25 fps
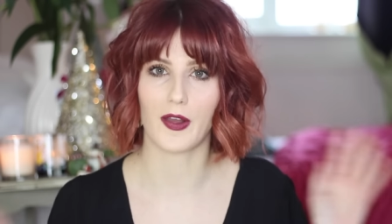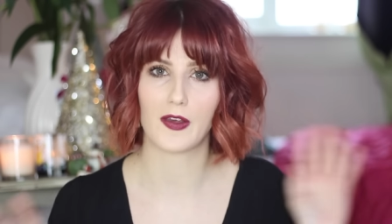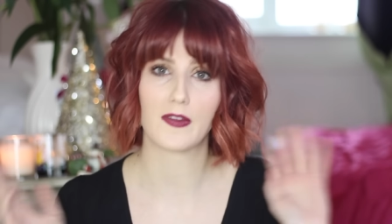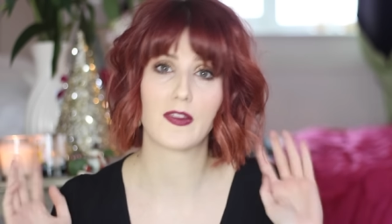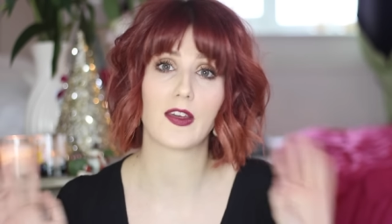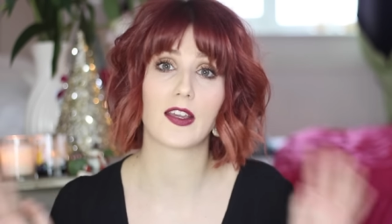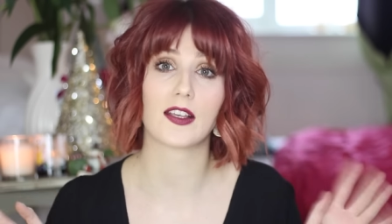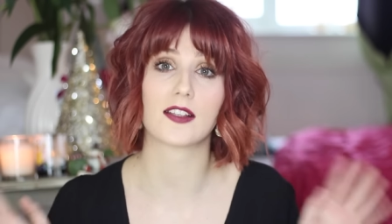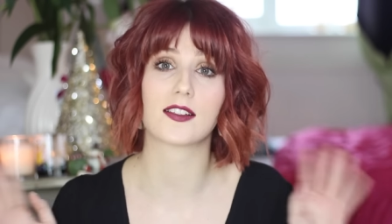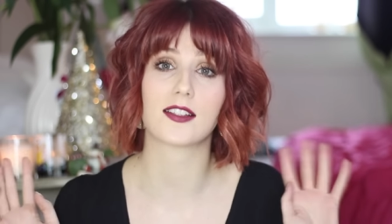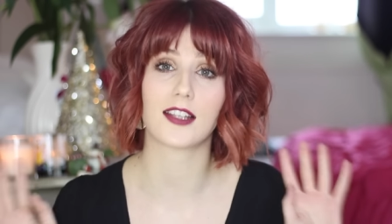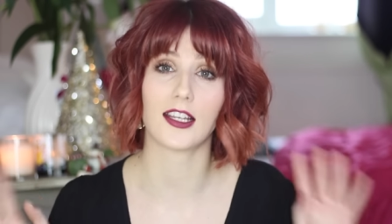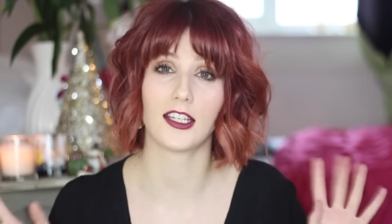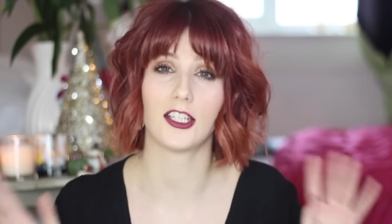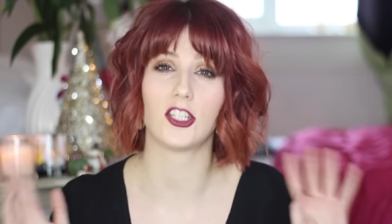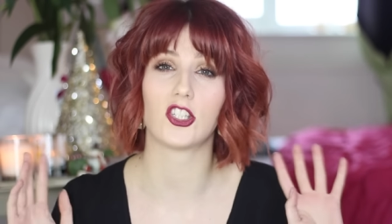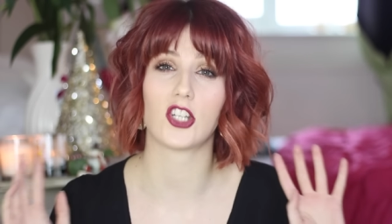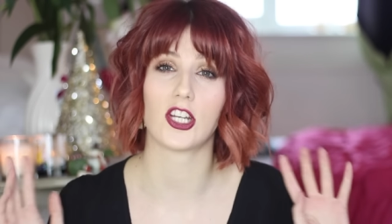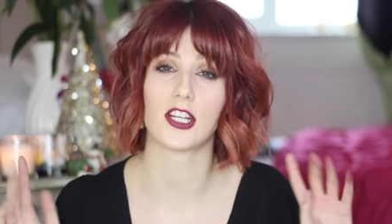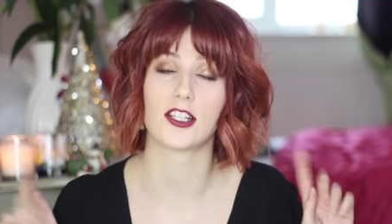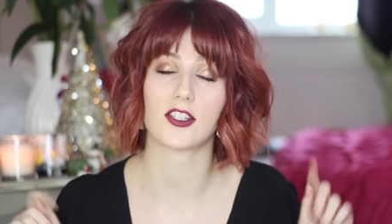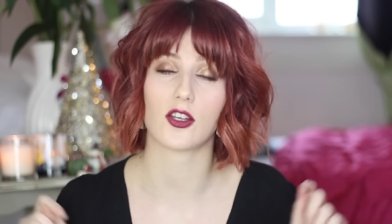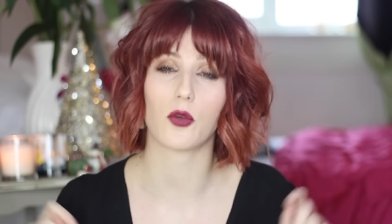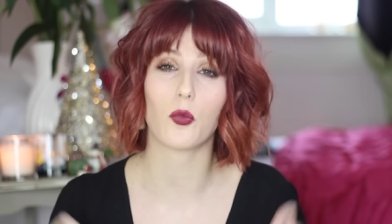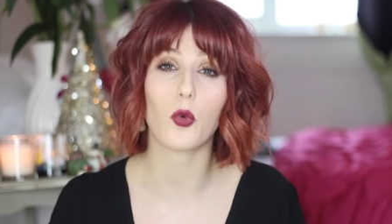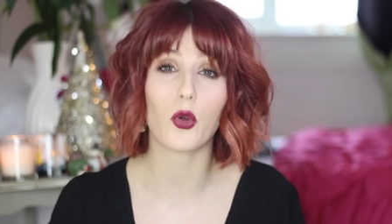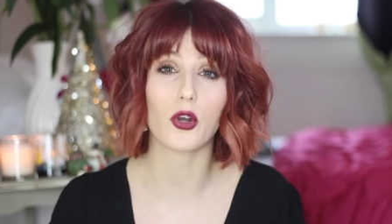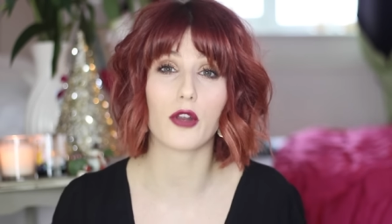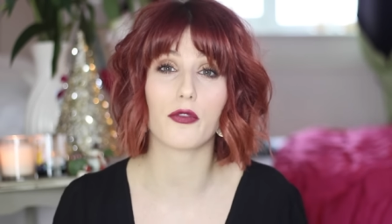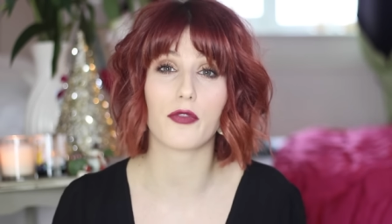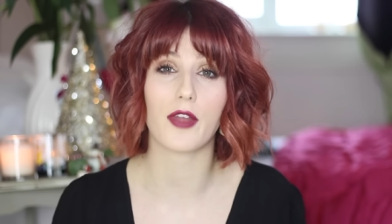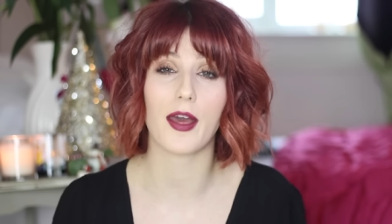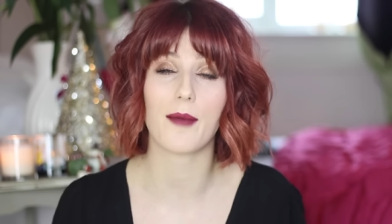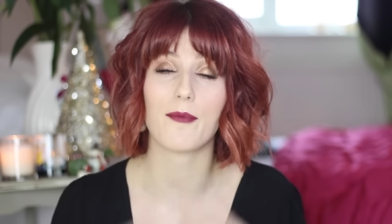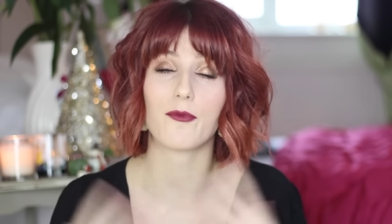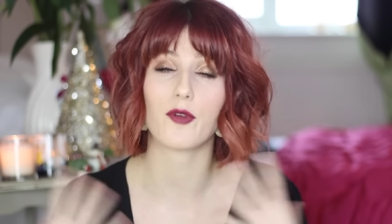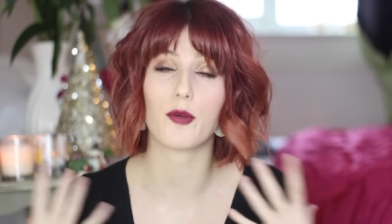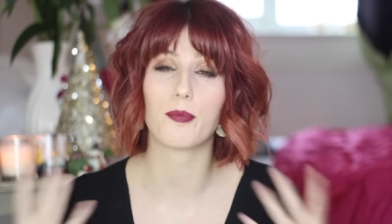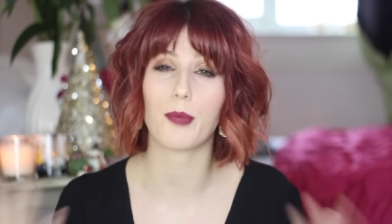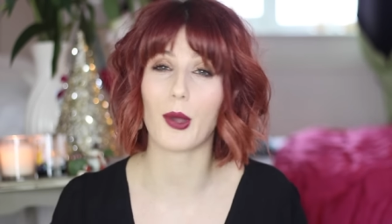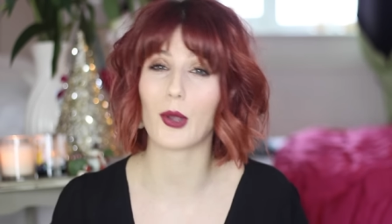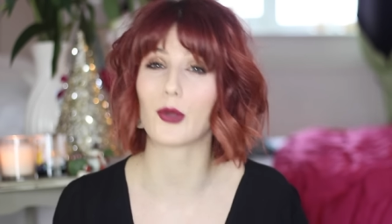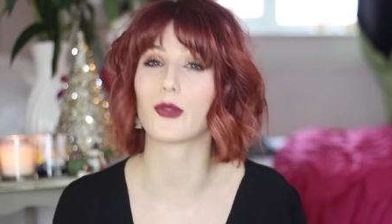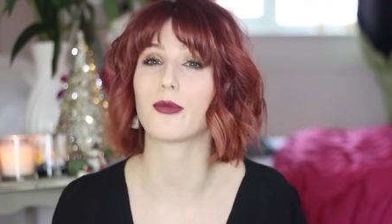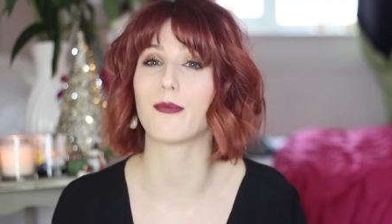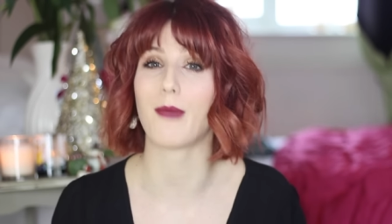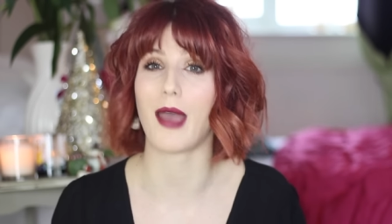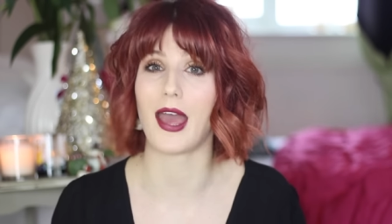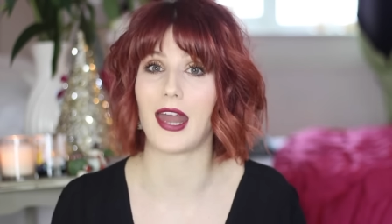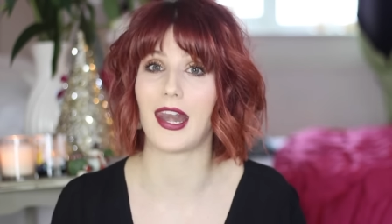and I think skinny jeans are one of them for
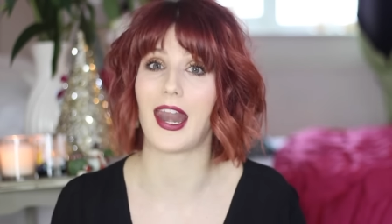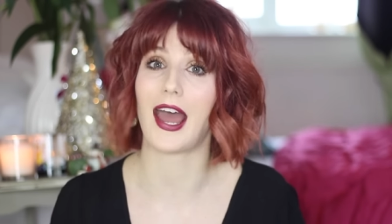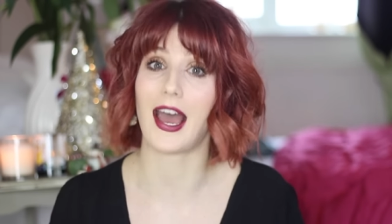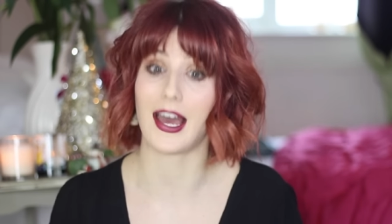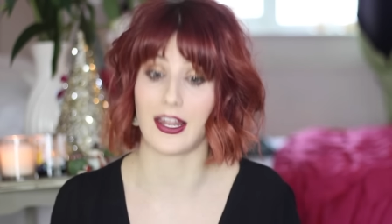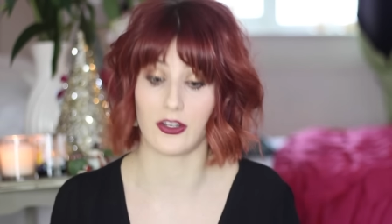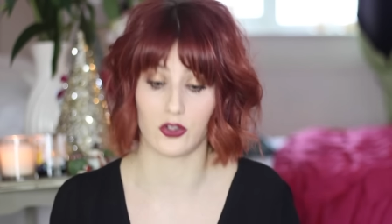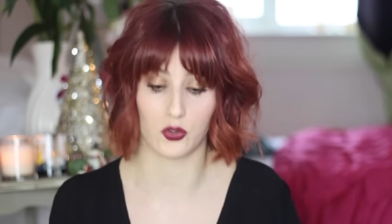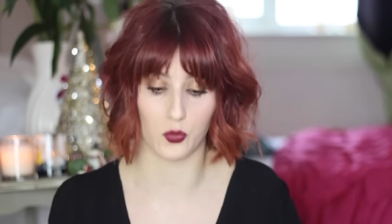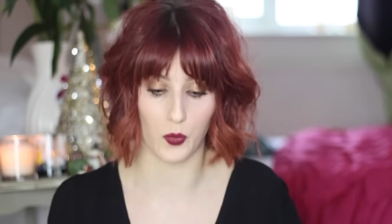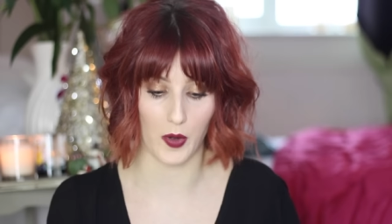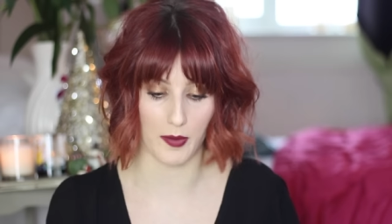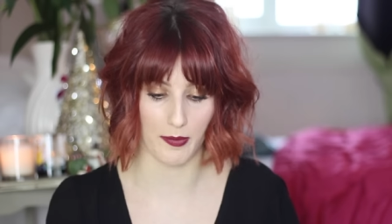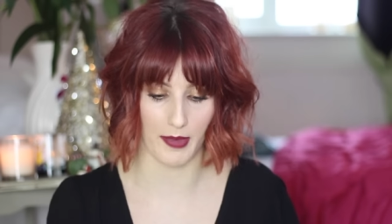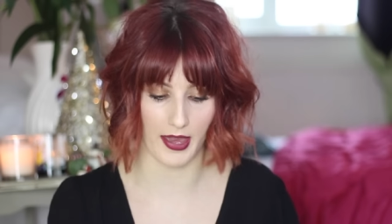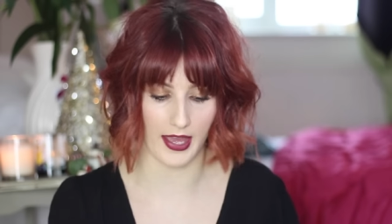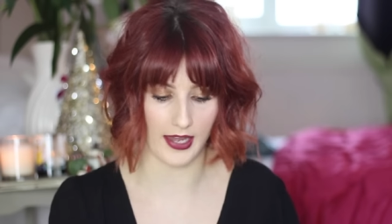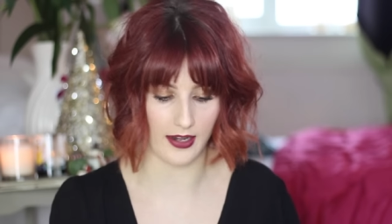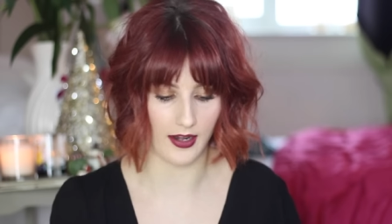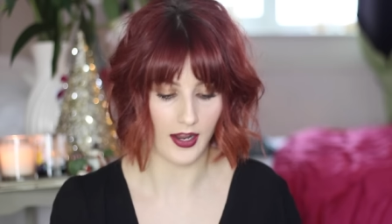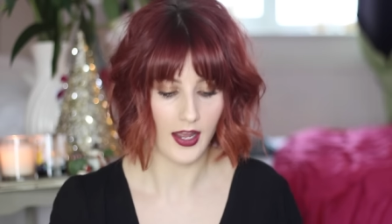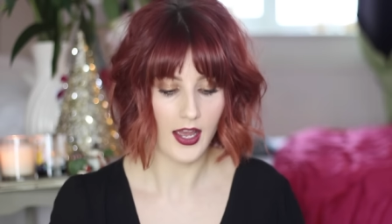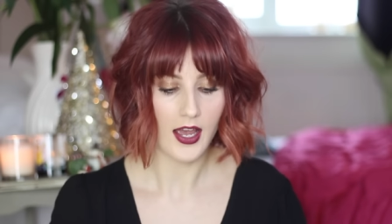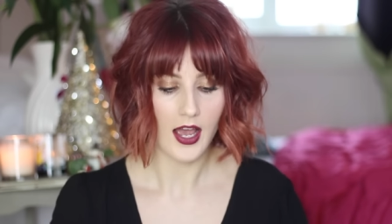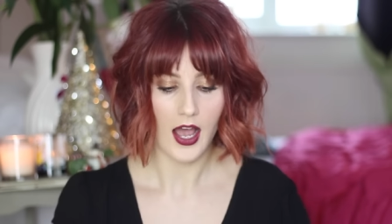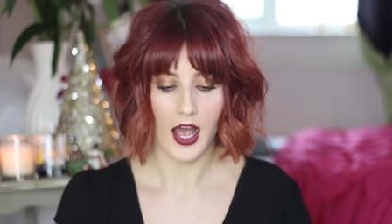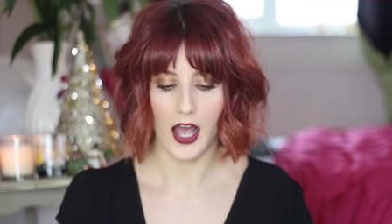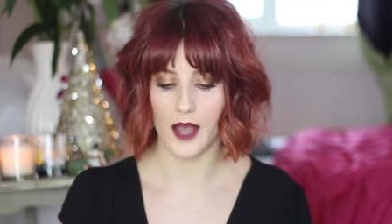both men and women.